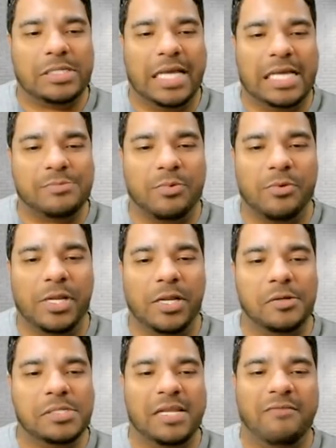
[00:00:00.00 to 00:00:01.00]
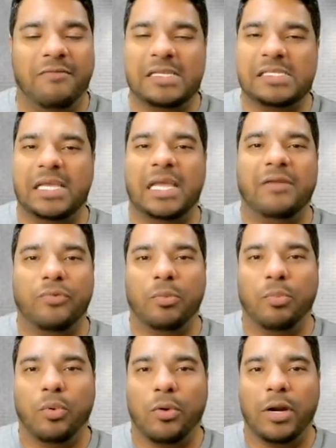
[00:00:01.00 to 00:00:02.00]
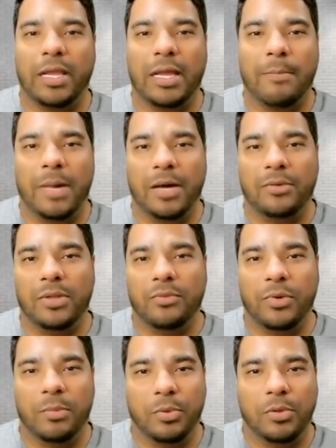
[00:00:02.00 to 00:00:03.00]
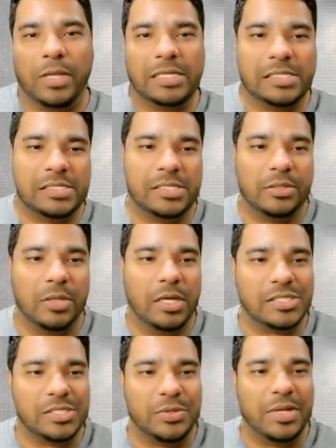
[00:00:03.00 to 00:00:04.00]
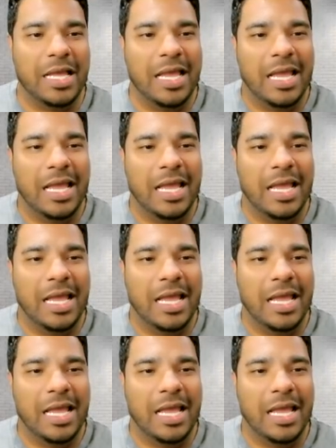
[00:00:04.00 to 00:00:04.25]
Gasparino's investigative reporting about the Ripple S E C lawsuit,